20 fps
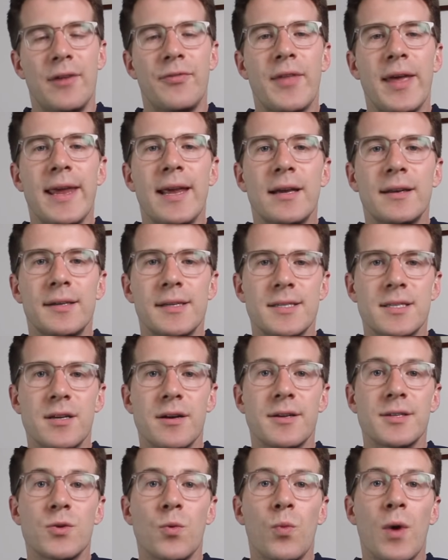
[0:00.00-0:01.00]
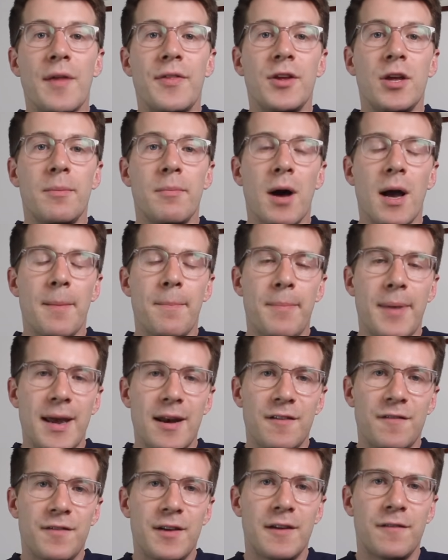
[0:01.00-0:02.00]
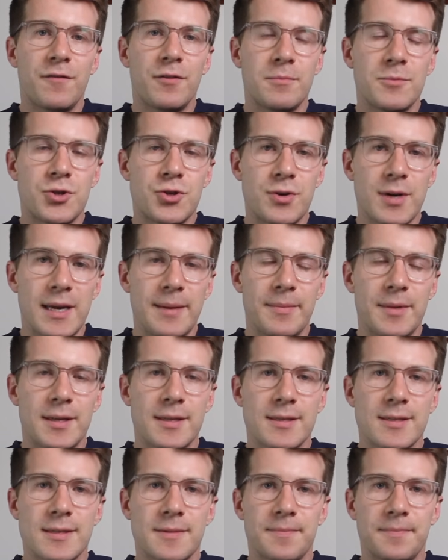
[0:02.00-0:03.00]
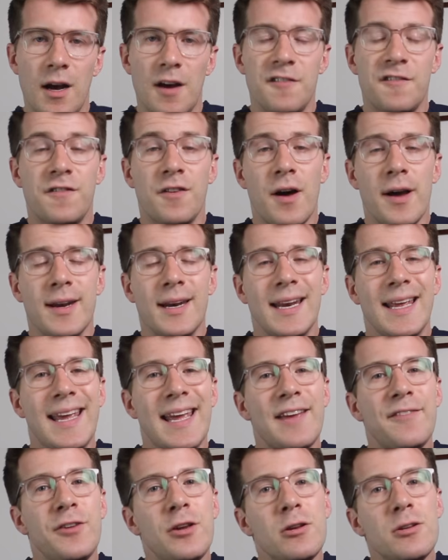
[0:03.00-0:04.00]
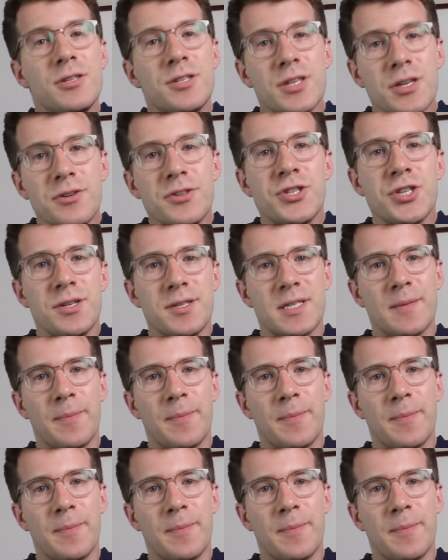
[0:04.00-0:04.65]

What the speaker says: and they can discuss whether you might benefit from treatment. And finally, if you do choose